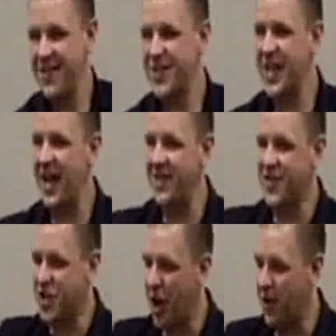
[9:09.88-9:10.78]
The sign of
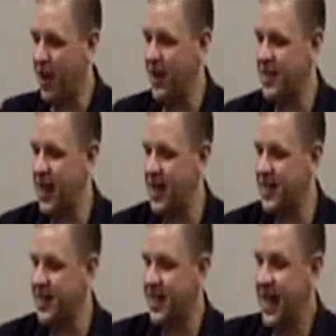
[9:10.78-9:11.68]
Jonah, he
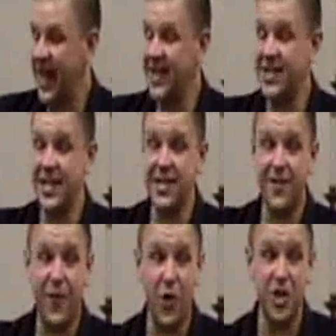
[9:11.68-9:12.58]
says, is, is, is
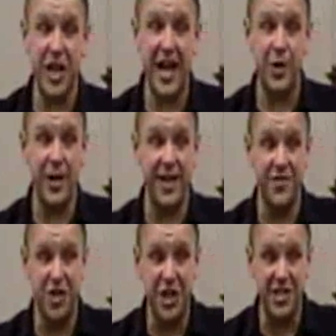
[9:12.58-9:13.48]
a foreshadowing
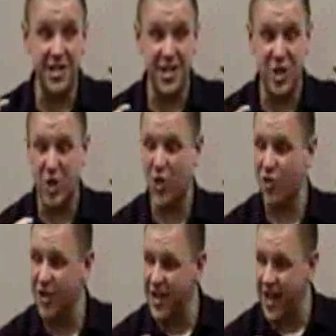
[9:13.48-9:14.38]
of Jesus'
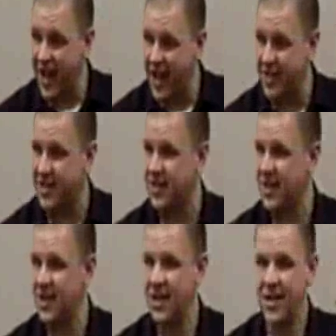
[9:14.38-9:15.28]
three days
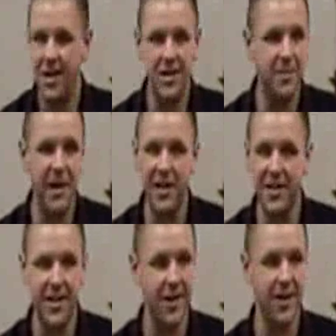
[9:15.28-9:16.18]
in the belly
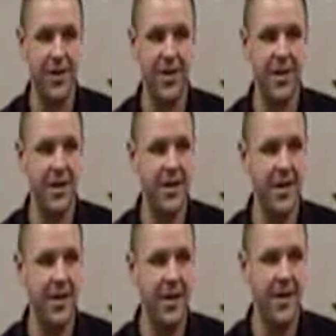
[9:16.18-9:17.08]
of the earth
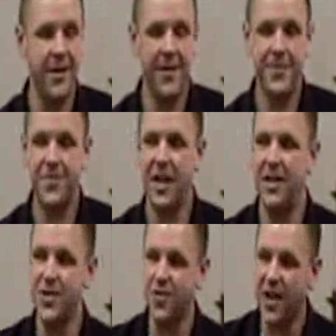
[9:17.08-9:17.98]

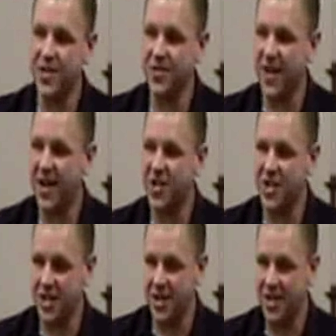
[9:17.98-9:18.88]
and his
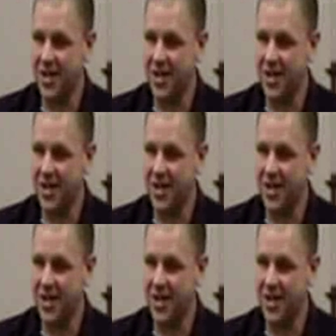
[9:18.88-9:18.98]
resurrection